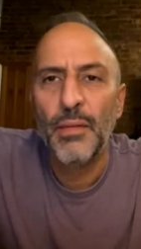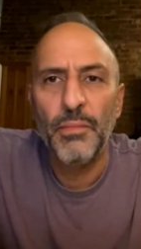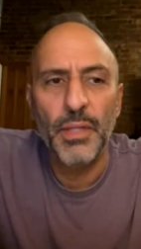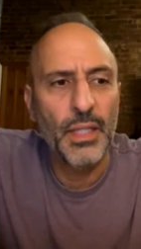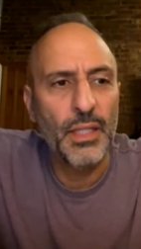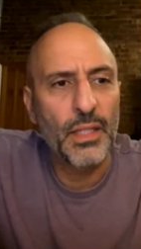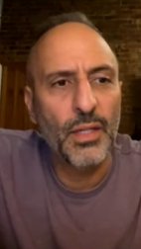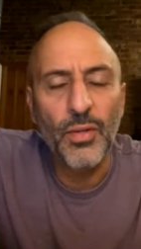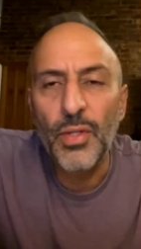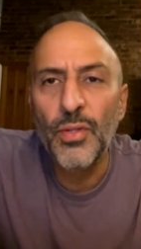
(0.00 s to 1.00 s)
Please
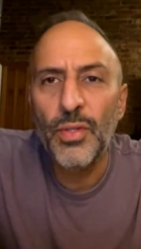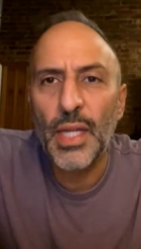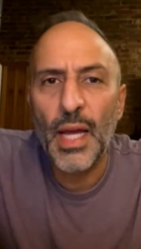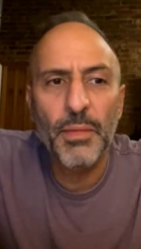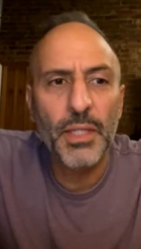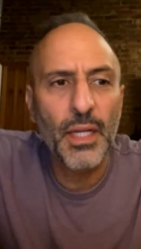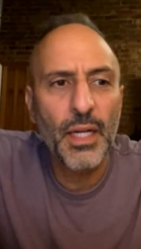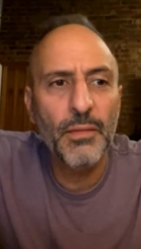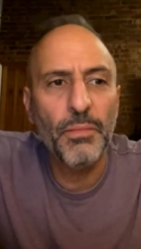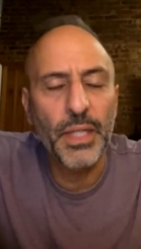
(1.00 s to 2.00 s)
don't use
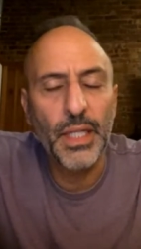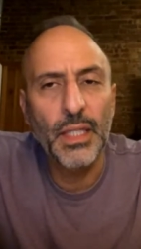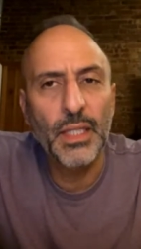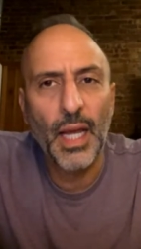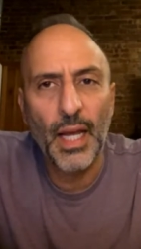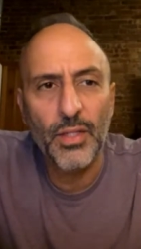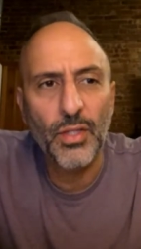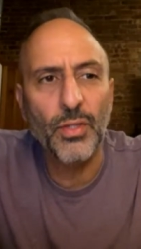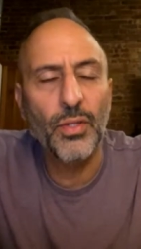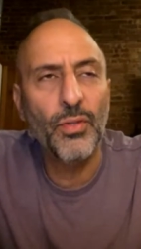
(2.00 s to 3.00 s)
Amazon. Please
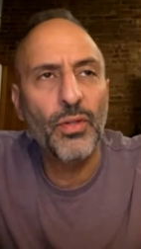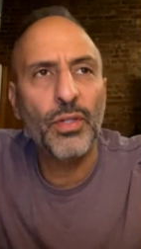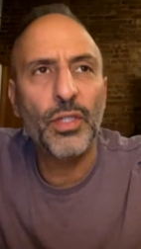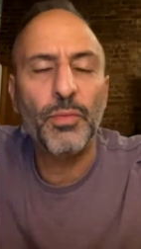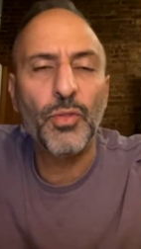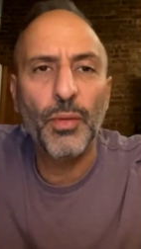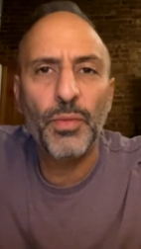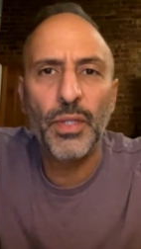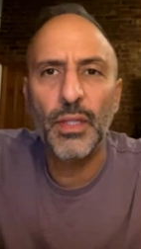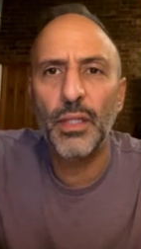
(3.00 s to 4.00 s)
cancel your
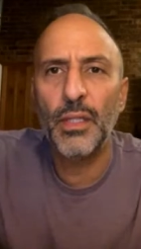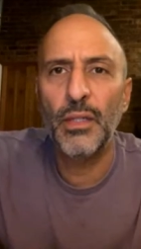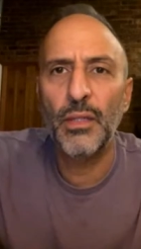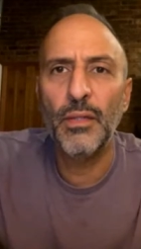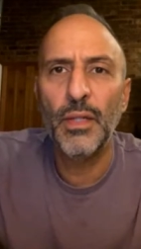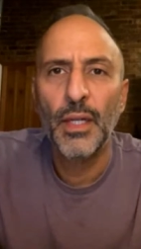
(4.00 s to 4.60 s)
subscriptions to